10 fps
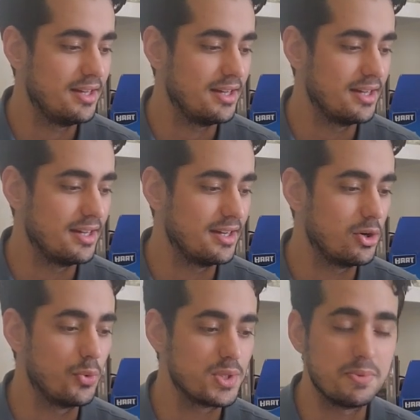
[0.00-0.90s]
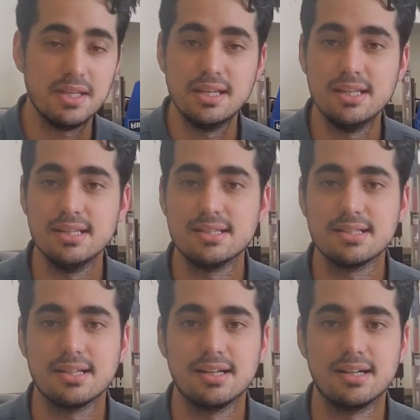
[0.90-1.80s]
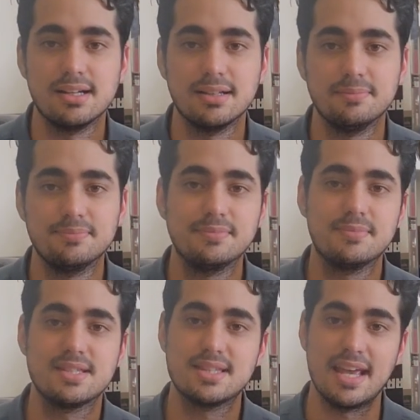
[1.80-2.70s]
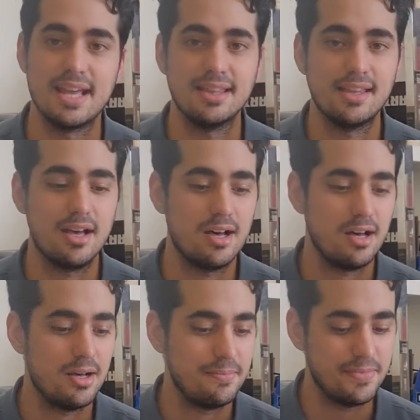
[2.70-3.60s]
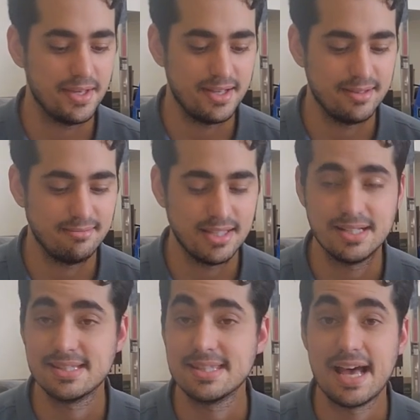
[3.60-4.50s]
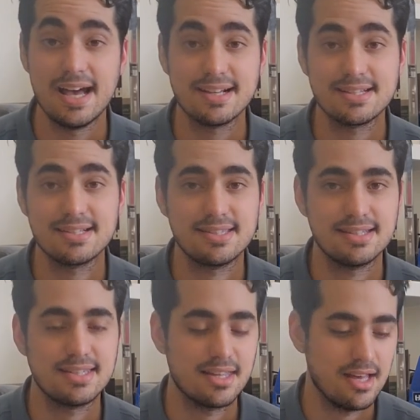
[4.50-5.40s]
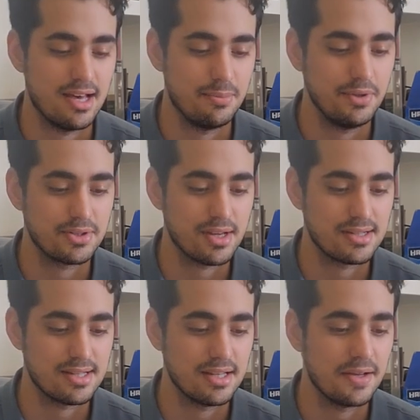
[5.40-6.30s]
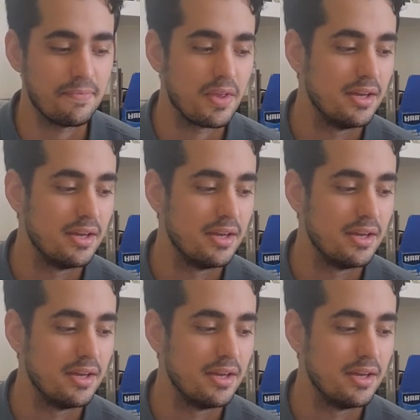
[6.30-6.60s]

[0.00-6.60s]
Uh, go with peace. Uh, stand up. Uh, take snacks and things like that because, like I say